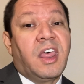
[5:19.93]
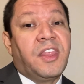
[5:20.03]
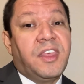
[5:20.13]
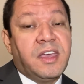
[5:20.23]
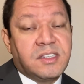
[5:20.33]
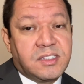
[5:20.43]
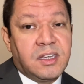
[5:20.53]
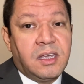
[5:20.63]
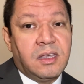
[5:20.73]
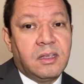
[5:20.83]
they
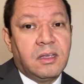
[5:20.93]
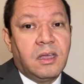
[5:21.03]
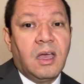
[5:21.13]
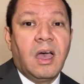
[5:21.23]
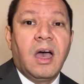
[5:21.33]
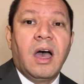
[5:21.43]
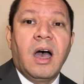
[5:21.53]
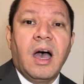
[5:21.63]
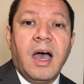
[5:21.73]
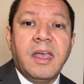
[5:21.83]
say,
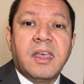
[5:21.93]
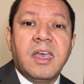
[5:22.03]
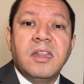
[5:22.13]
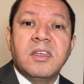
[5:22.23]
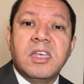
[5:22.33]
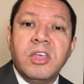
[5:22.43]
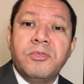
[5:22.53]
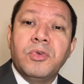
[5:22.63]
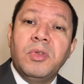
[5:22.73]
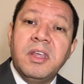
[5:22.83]
"I can't
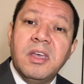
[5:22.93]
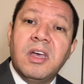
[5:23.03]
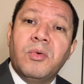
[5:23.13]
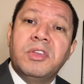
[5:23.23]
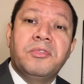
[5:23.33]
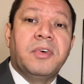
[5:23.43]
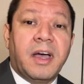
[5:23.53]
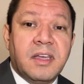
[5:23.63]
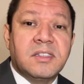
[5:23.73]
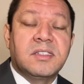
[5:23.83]
give you legal
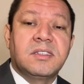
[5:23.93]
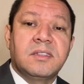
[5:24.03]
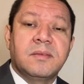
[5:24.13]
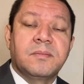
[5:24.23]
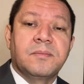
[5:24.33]
advice."